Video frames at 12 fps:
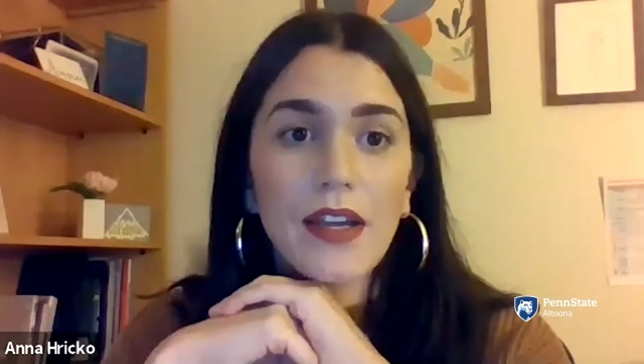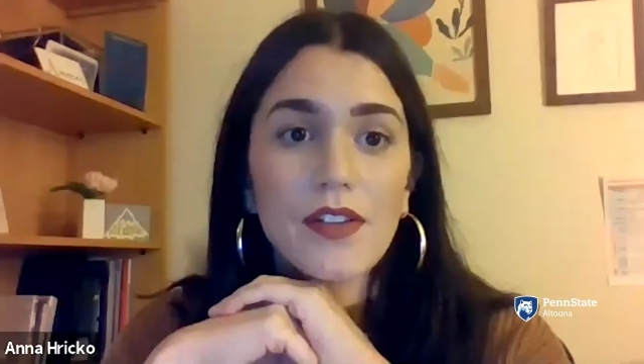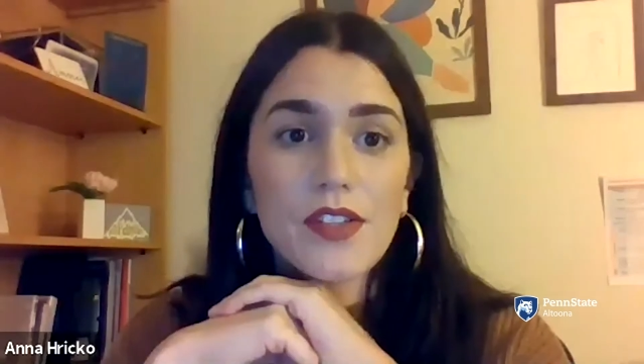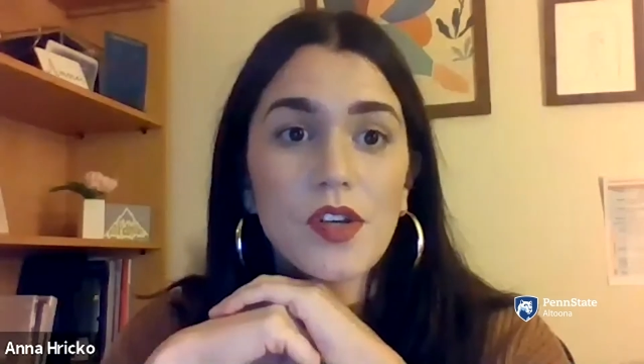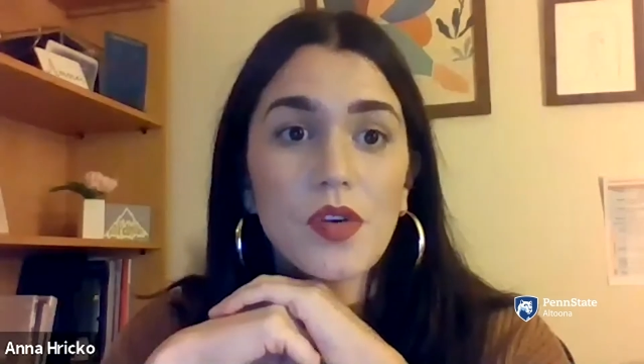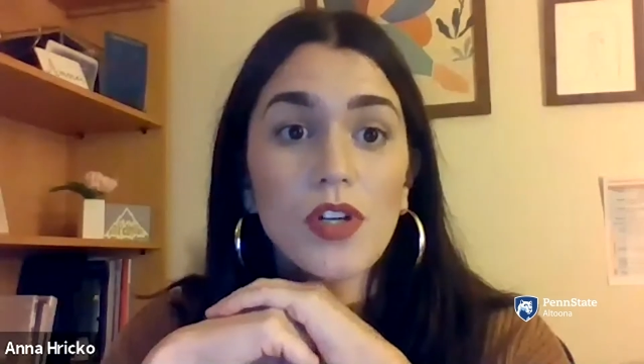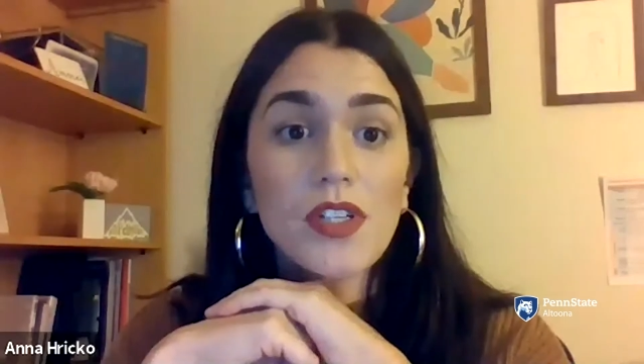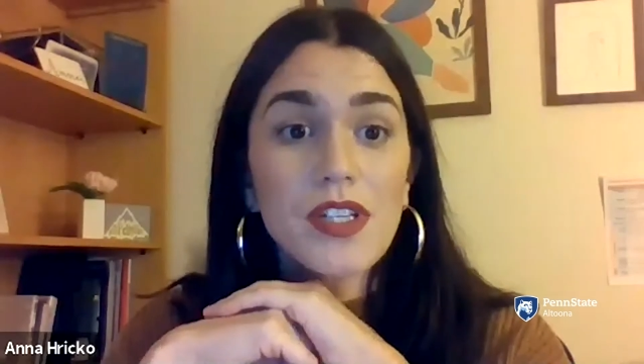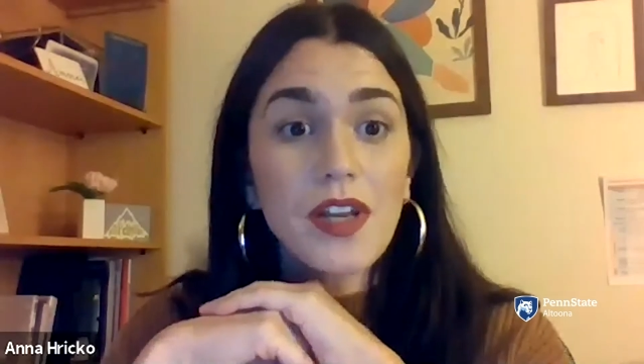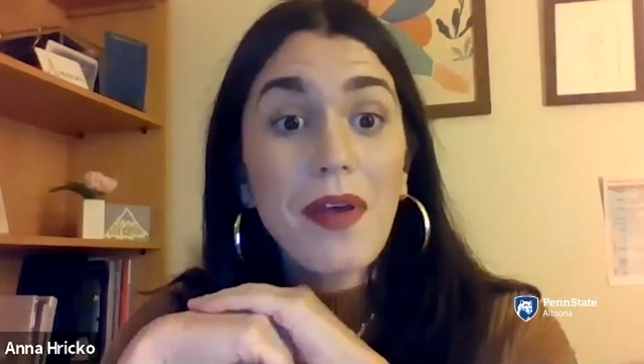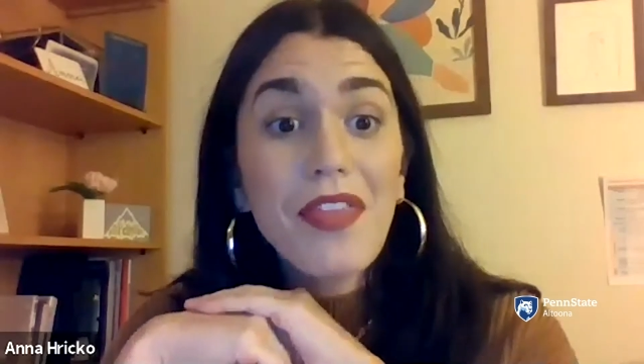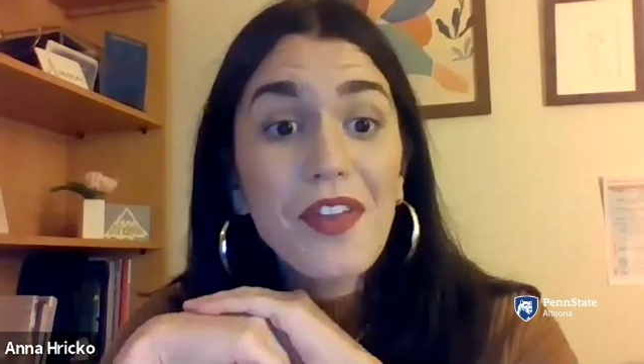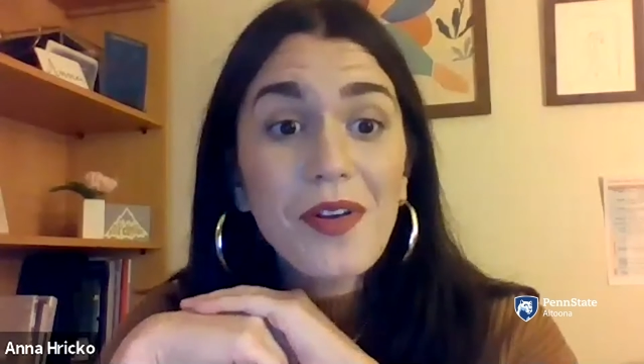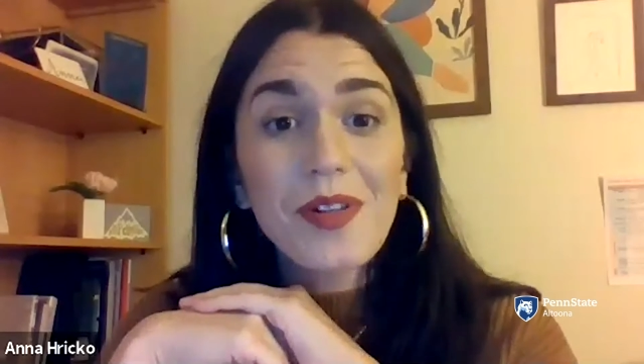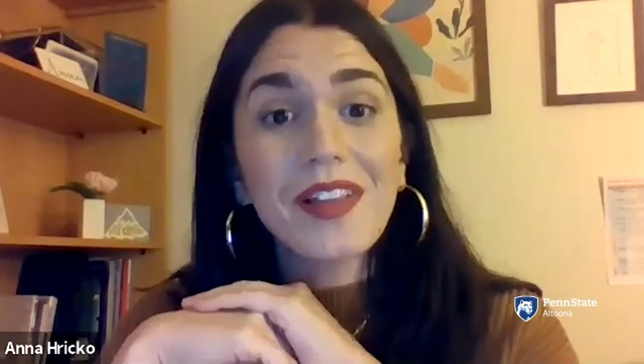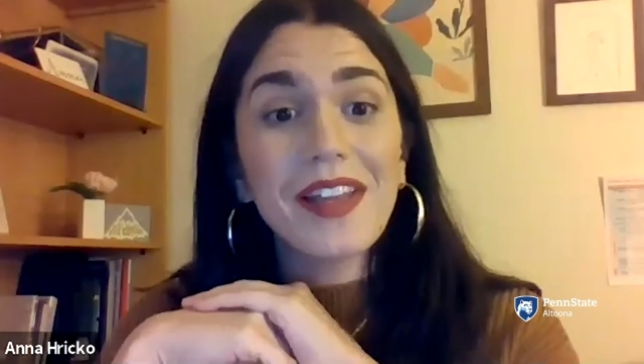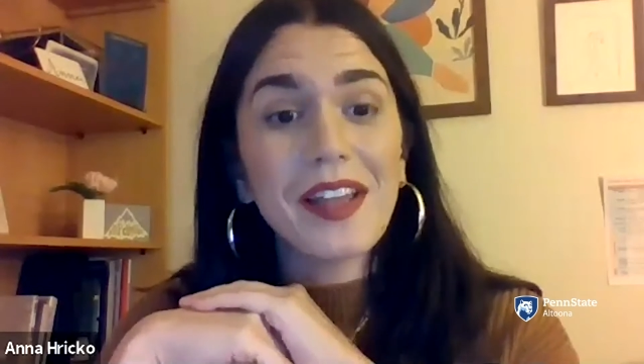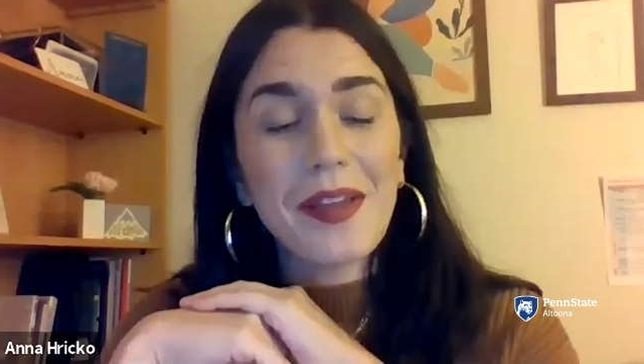I also worked at a methadone
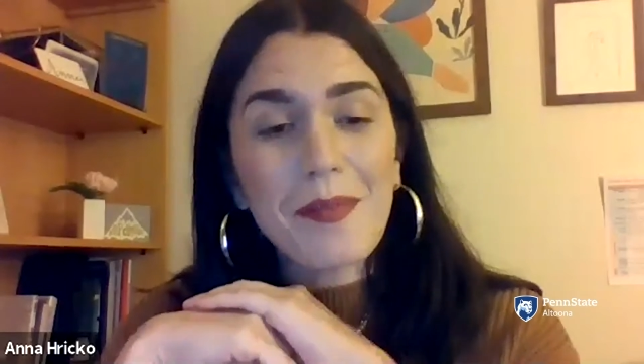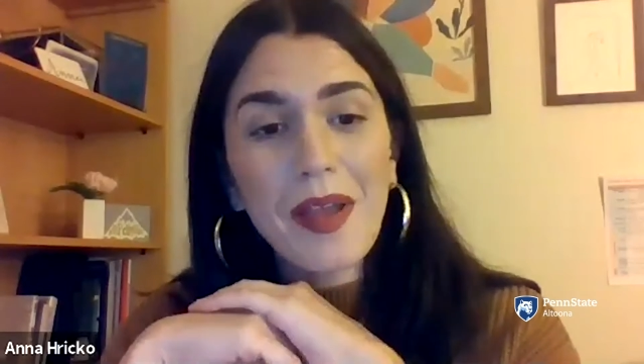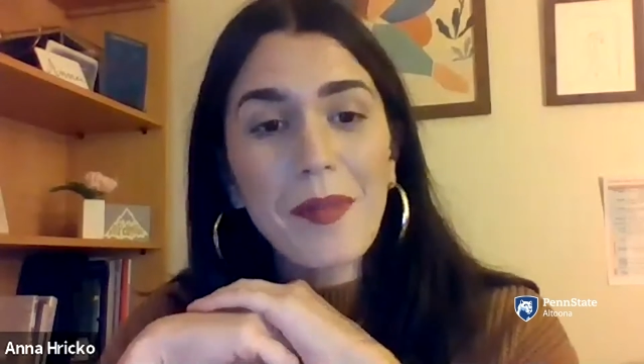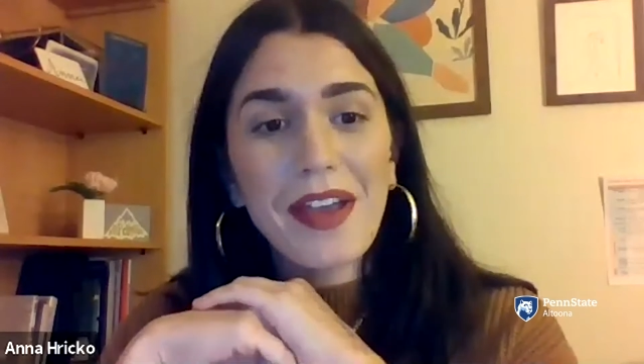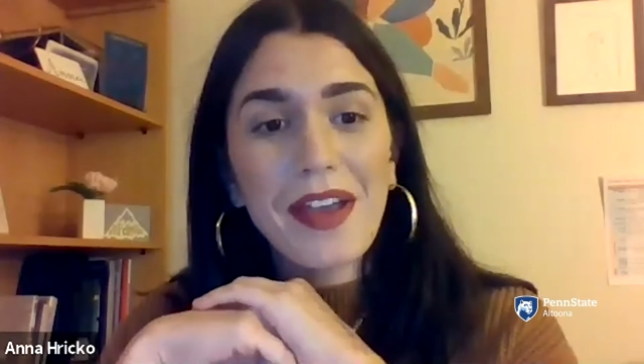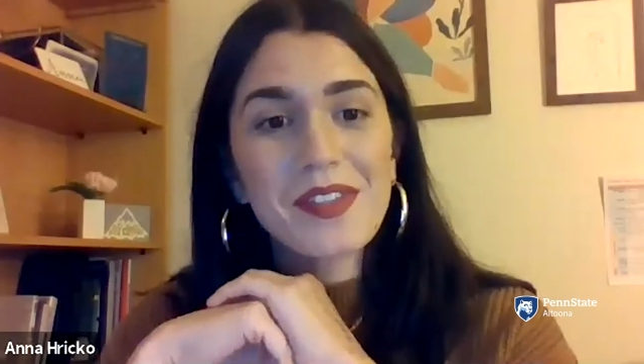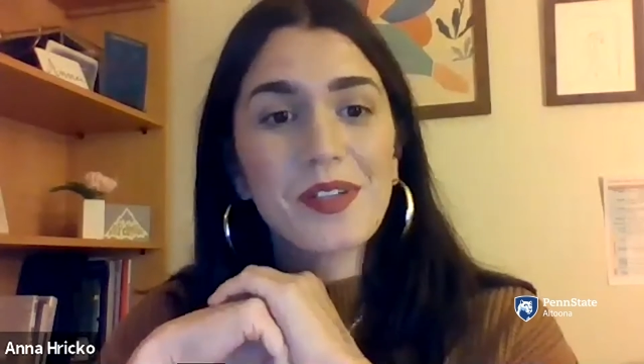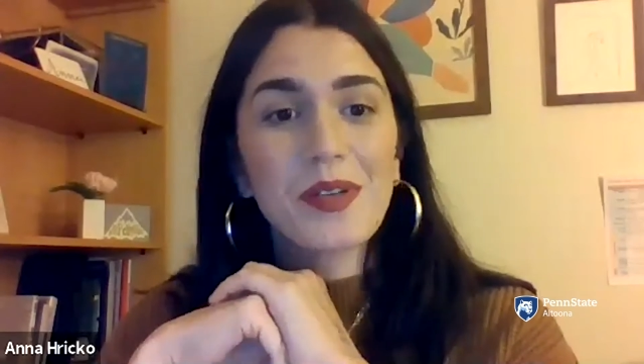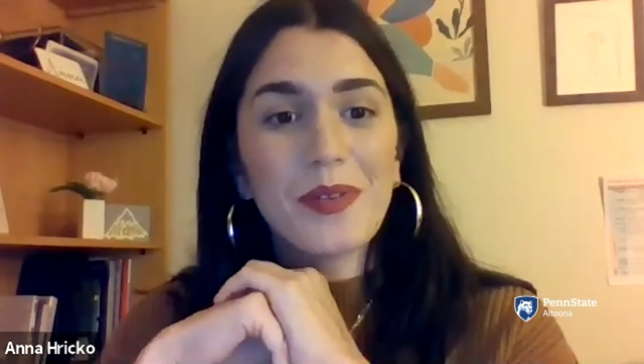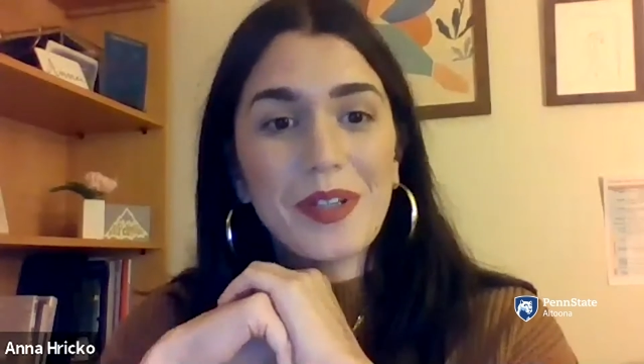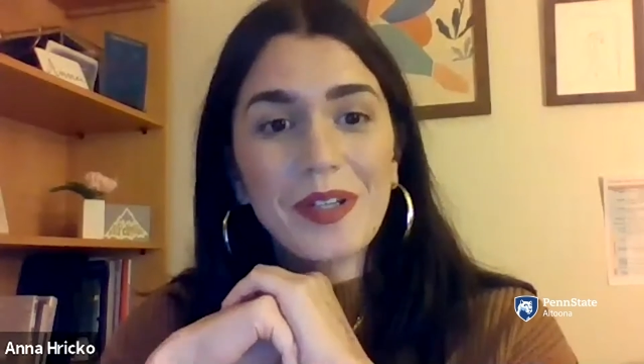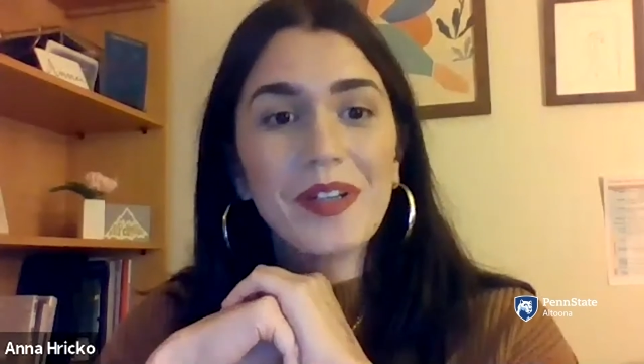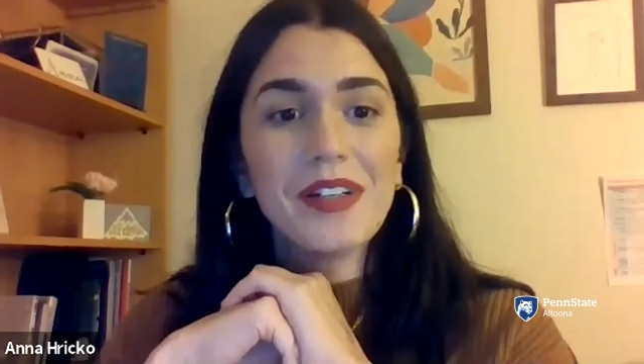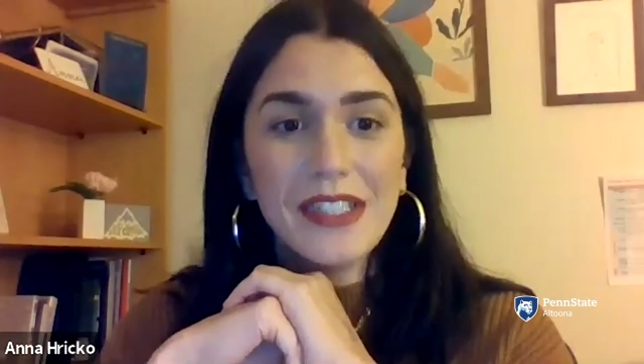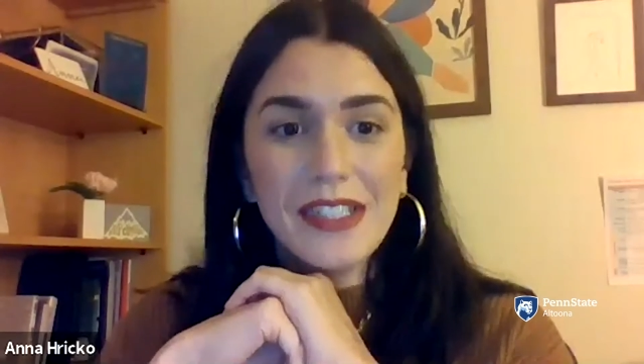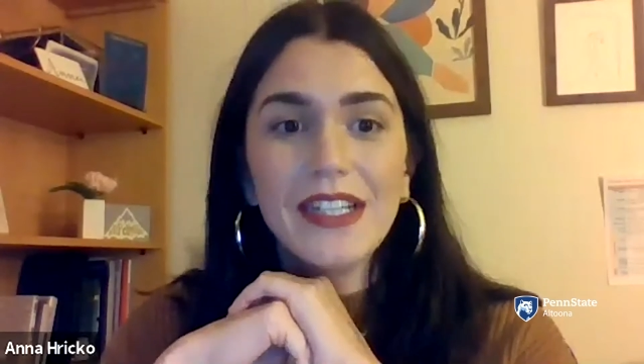clinic in my past career.